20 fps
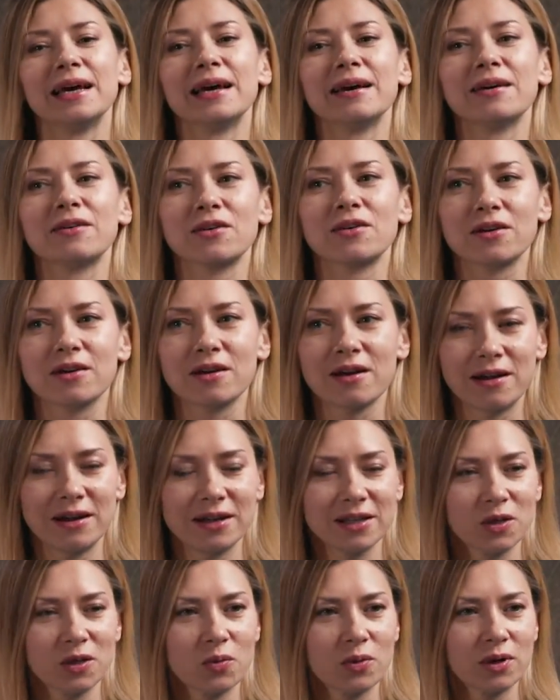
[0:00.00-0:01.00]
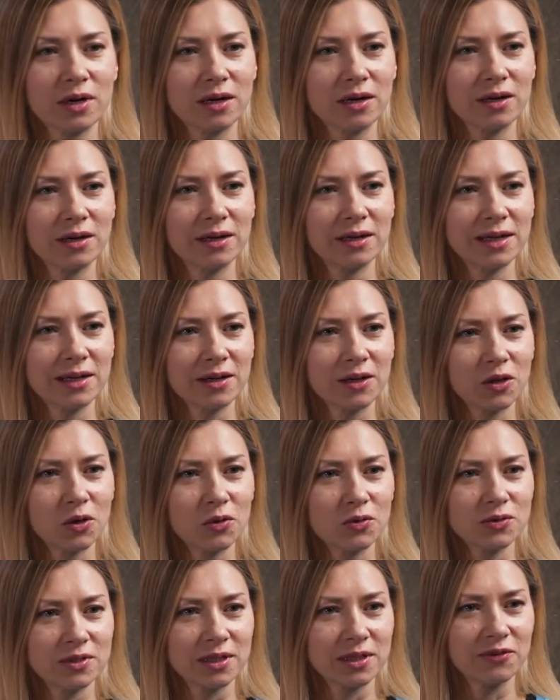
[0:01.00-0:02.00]
Yeah, currently we're
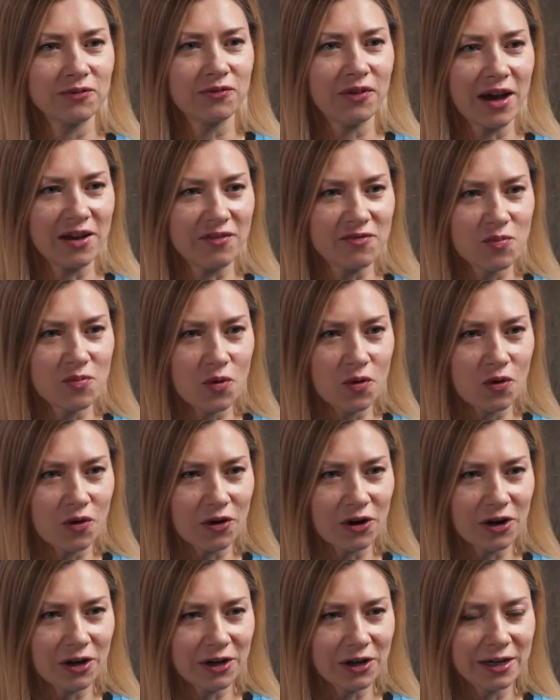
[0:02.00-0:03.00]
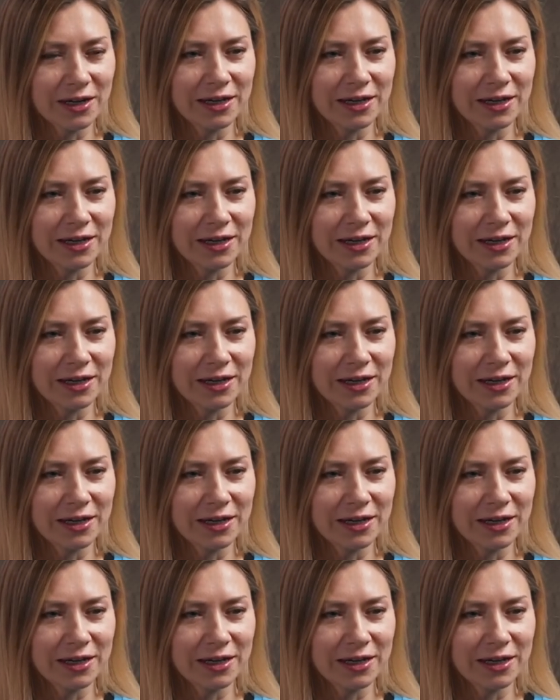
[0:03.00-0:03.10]
closing 5 more.